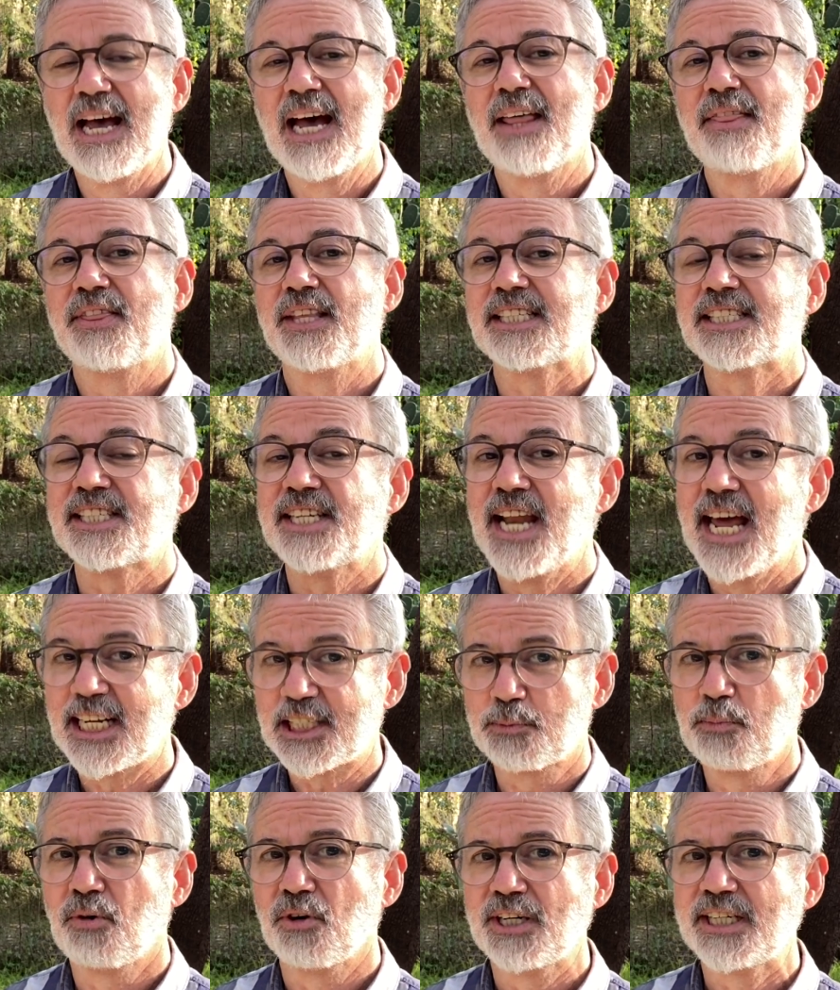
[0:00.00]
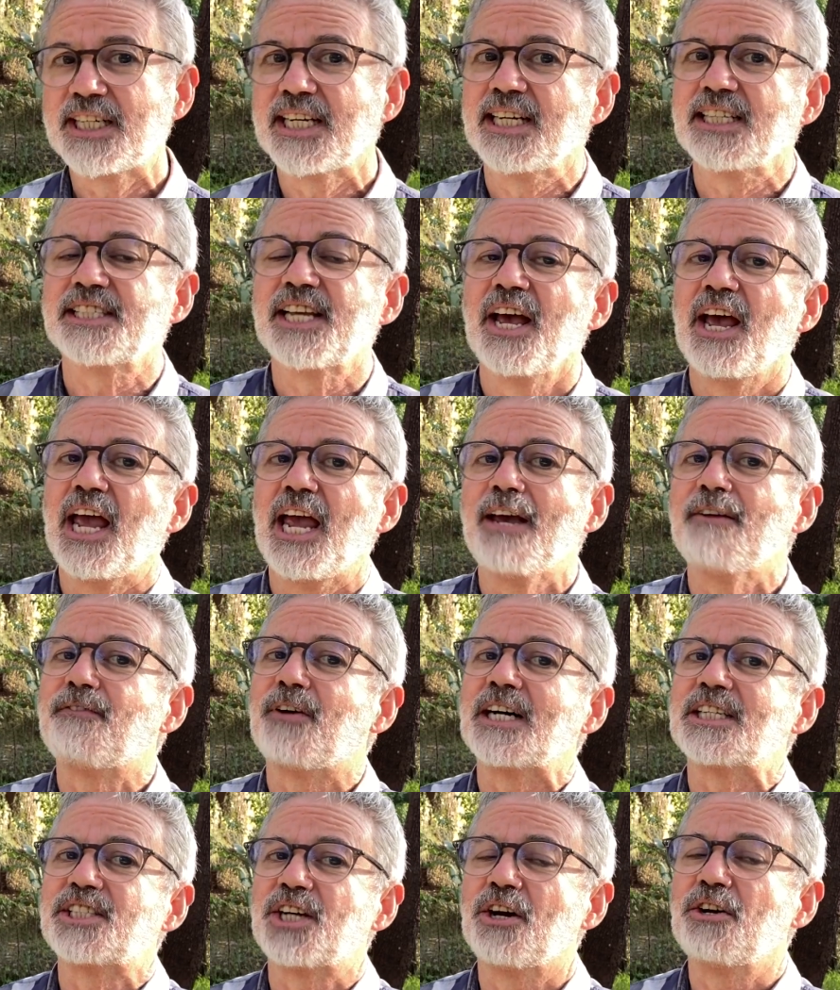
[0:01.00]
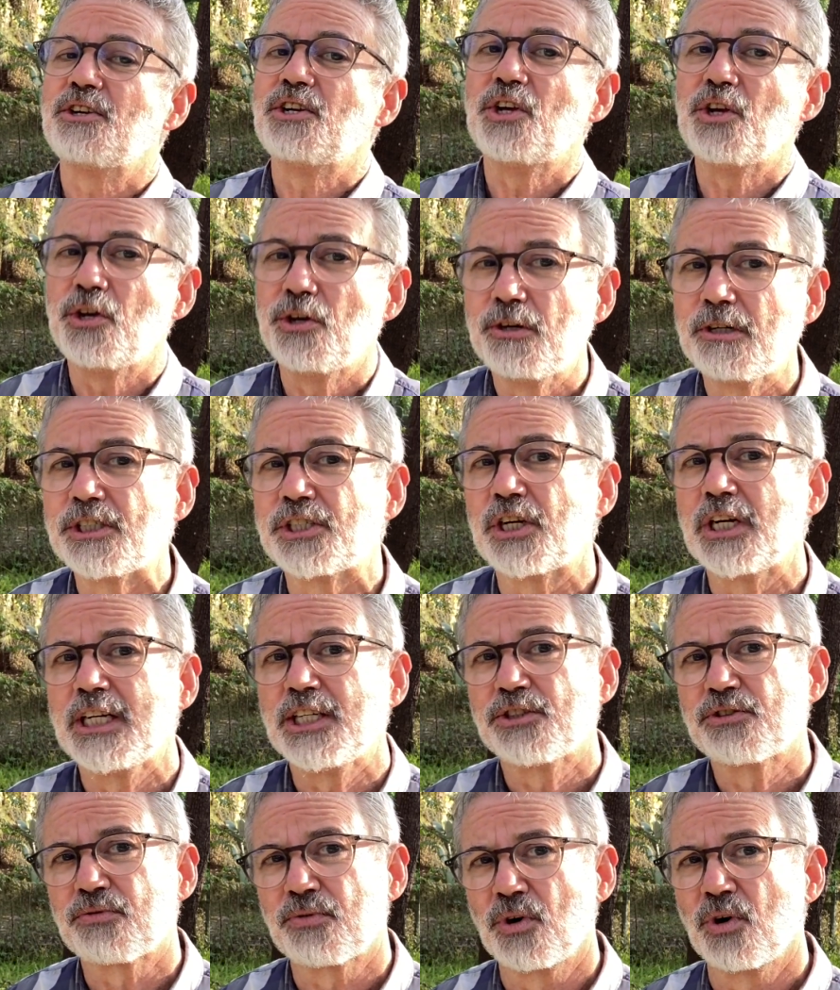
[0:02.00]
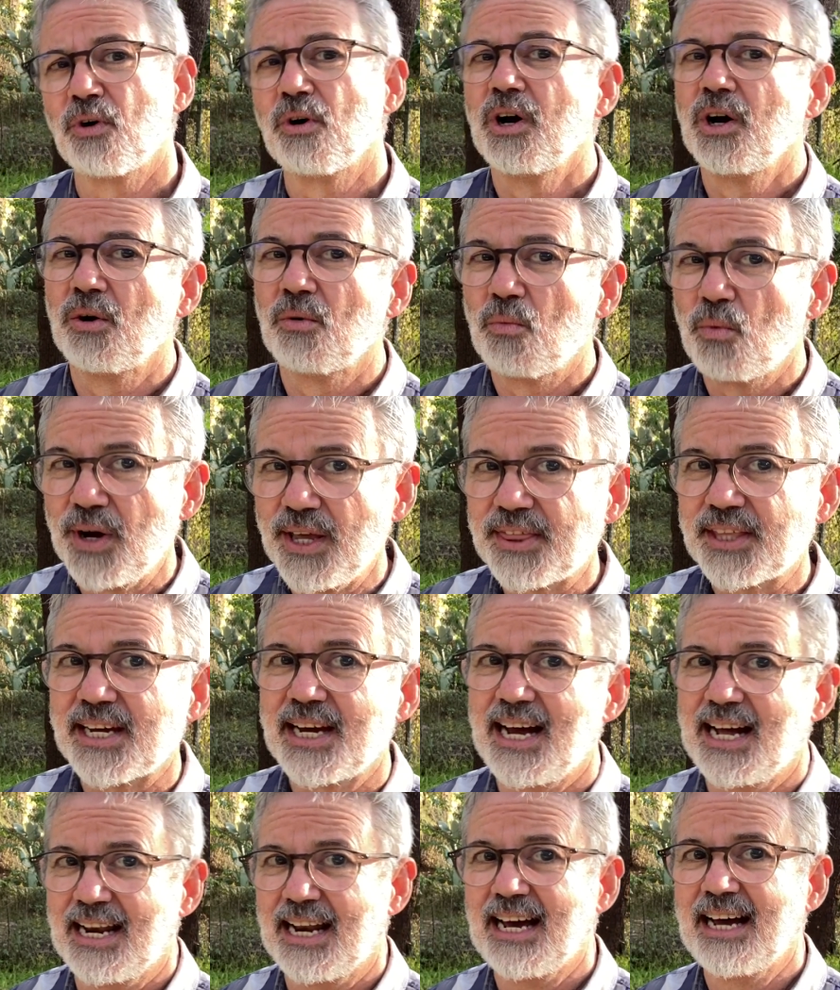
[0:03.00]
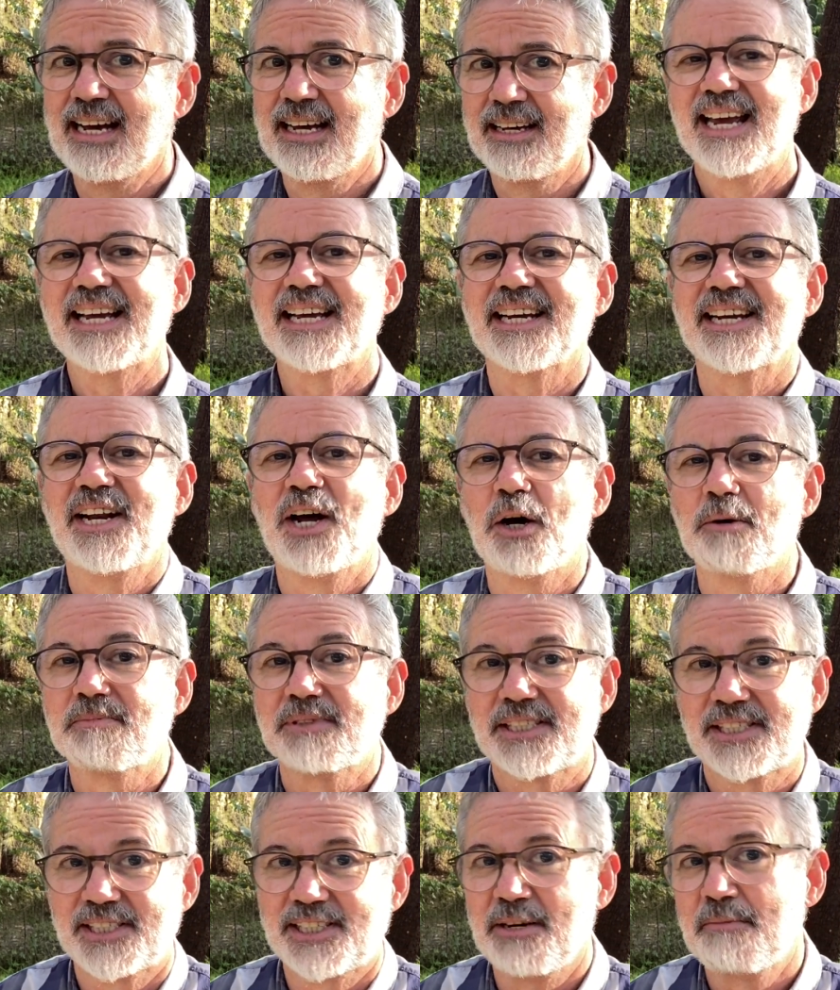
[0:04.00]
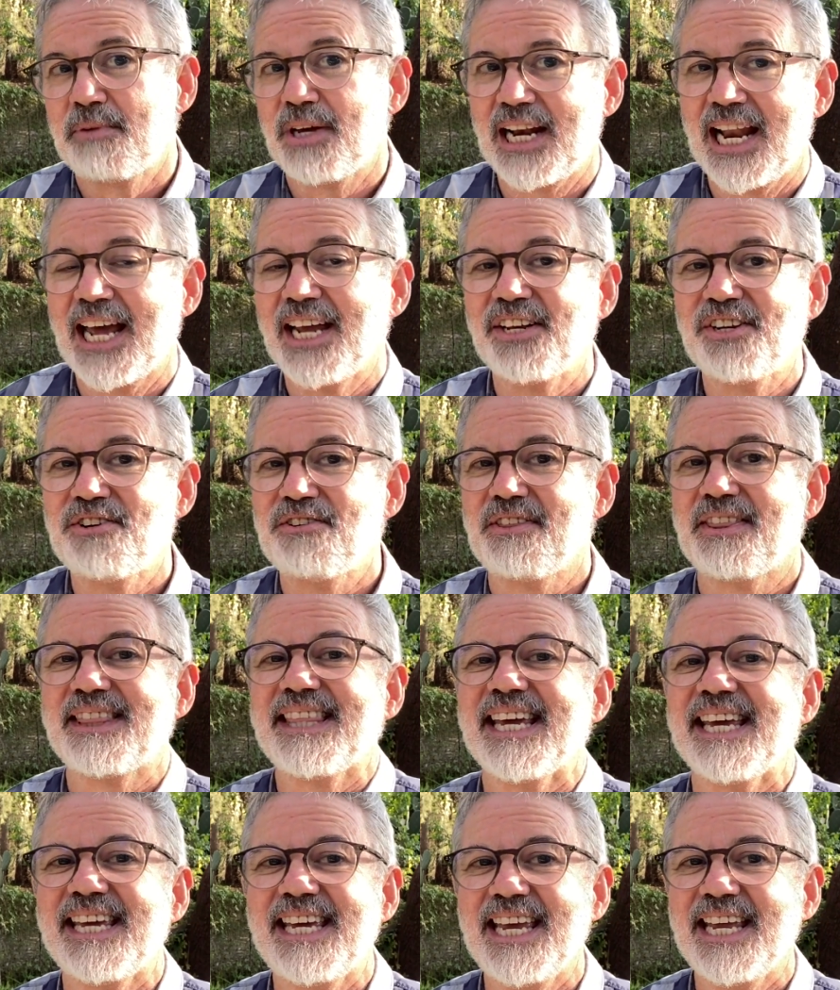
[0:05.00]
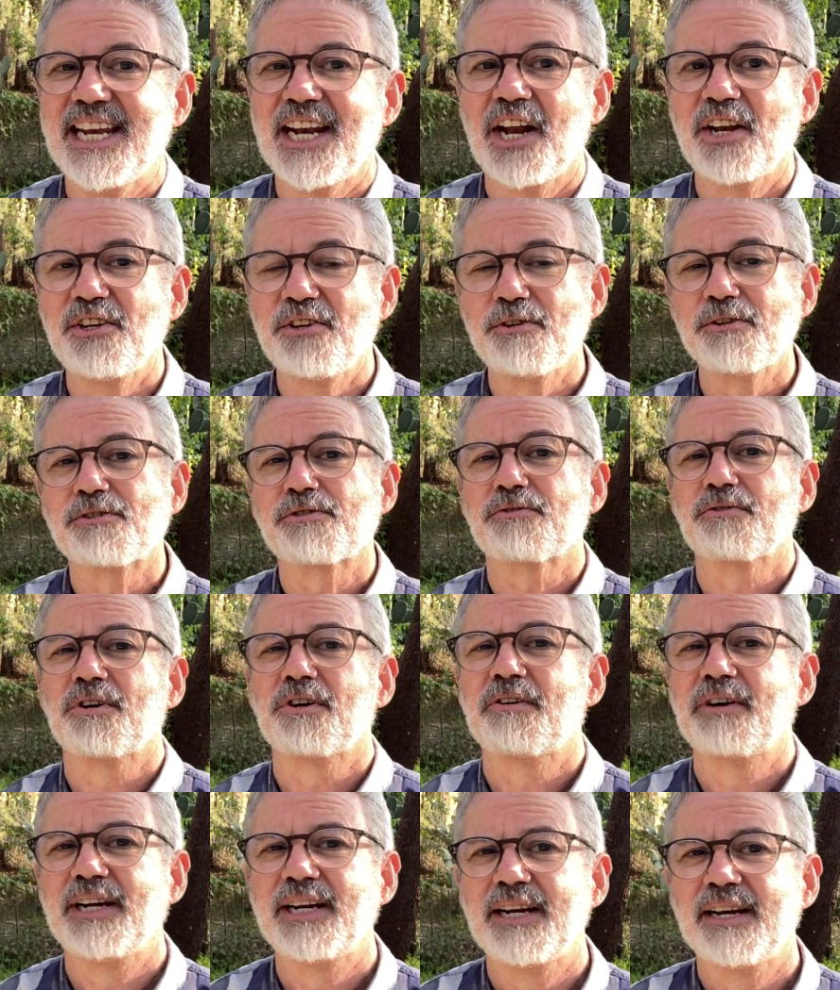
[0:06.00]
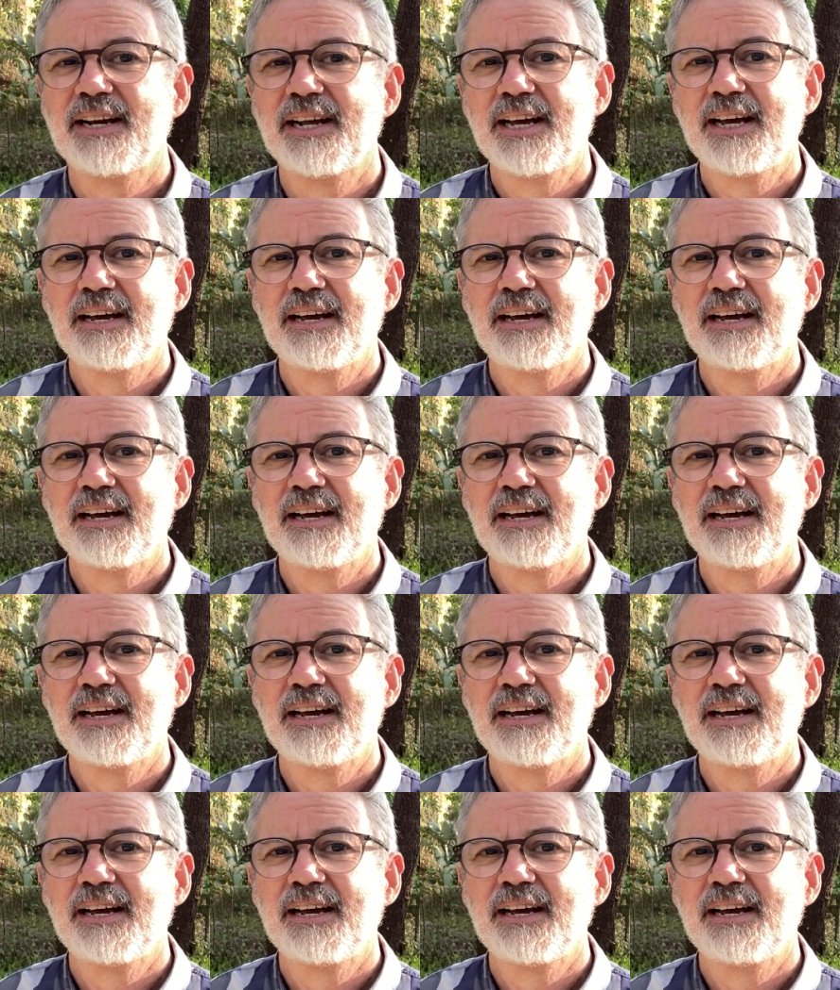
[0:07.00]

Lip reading: This next point is, if I don't usually draw with colour, it can help stimulate new thinking and new drawing